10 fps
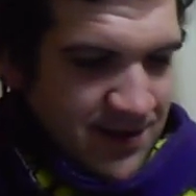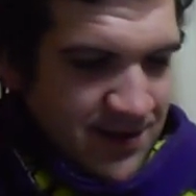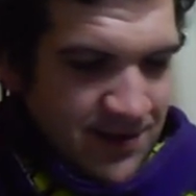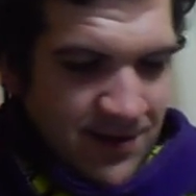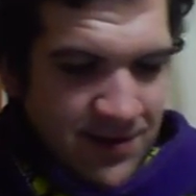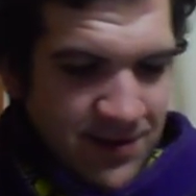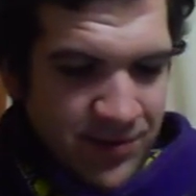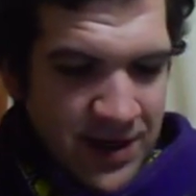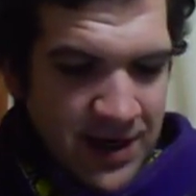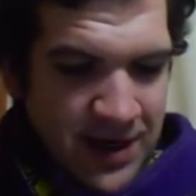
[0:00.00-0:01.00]
Though the
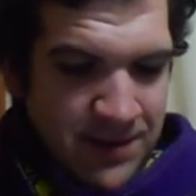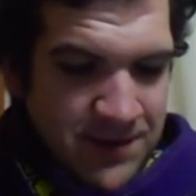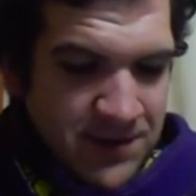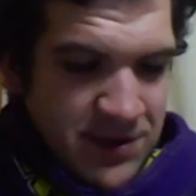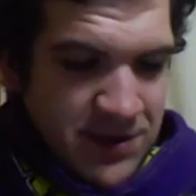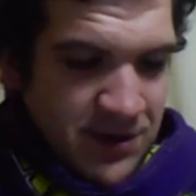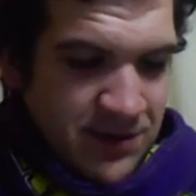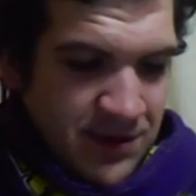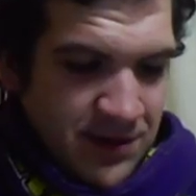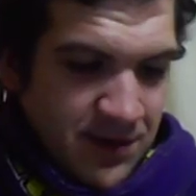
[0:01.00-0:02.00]
breaking up of some
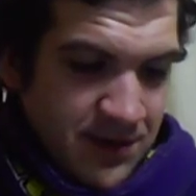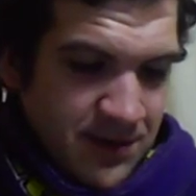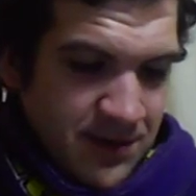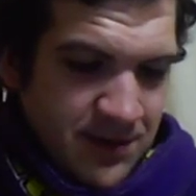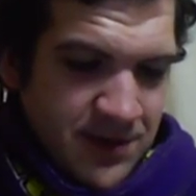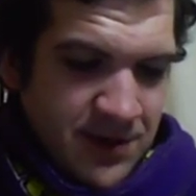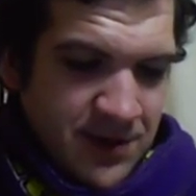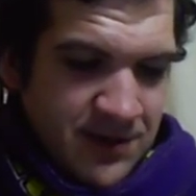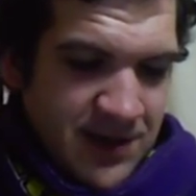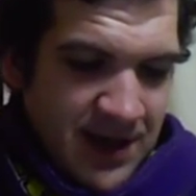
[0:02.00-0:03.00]
stones
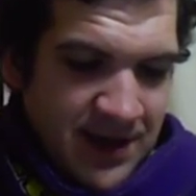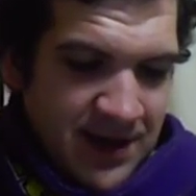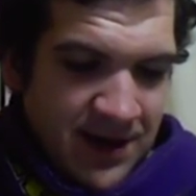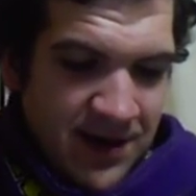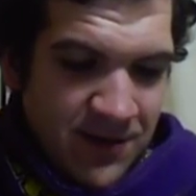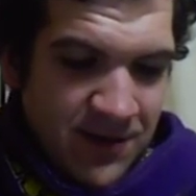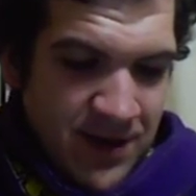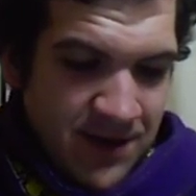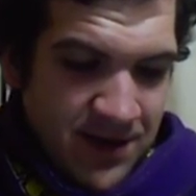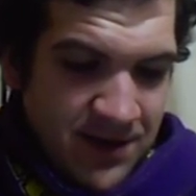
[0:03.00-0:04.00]
and the carrying away
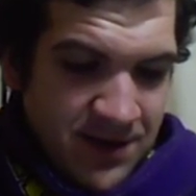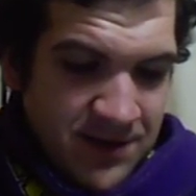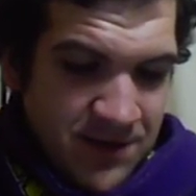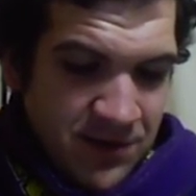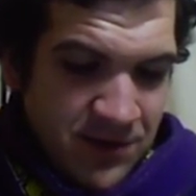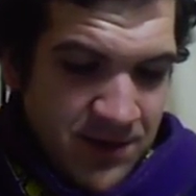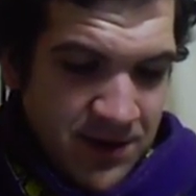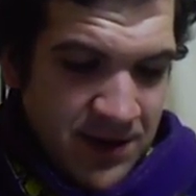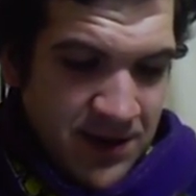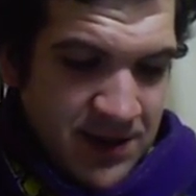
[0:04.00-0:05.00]
of others for new
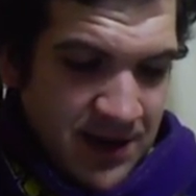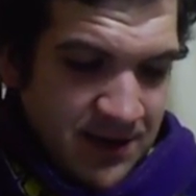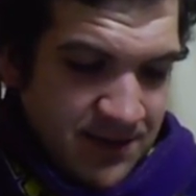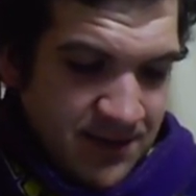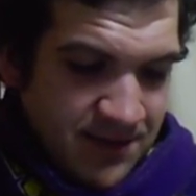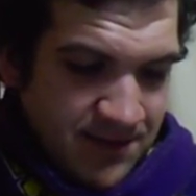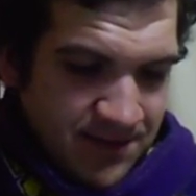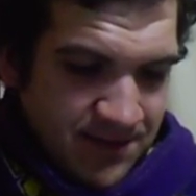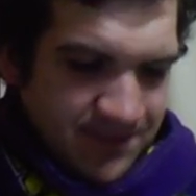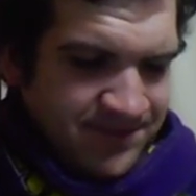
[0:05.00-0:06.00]
buildings and the...
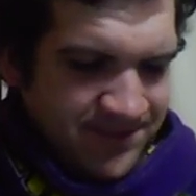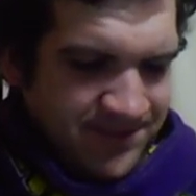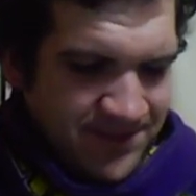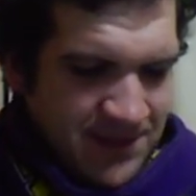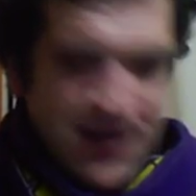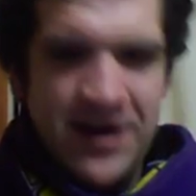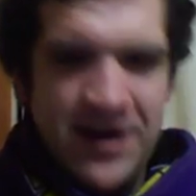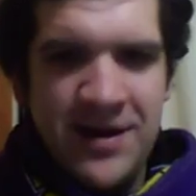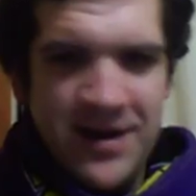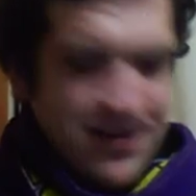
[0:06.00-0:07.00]
Sorry,
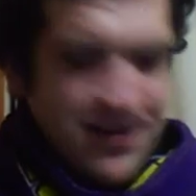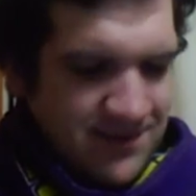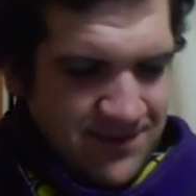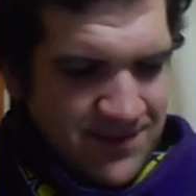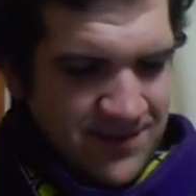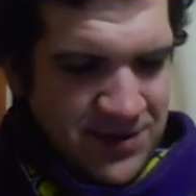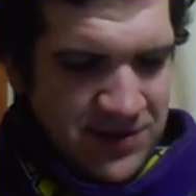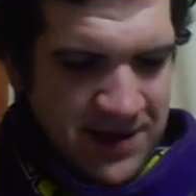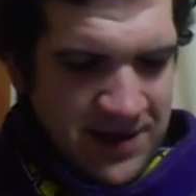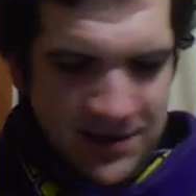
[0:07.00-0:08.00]
I got
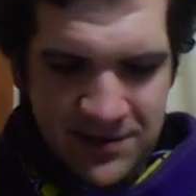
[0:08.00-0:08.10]
distracted.